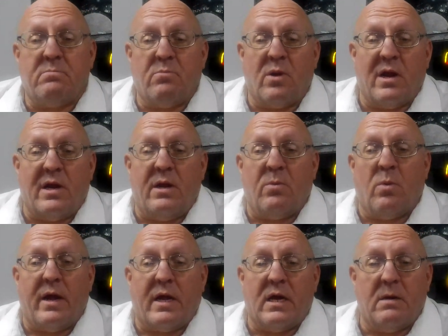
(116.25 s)
When I did
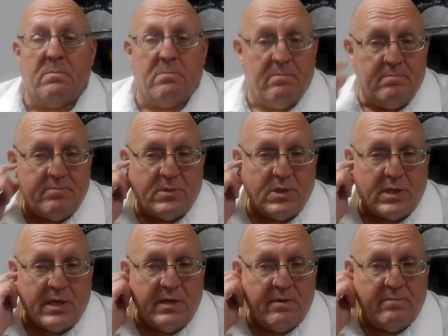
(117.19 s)
wake up, took
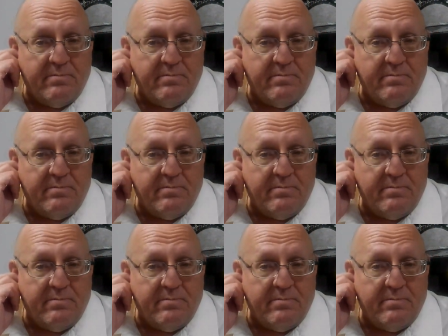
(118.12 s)
in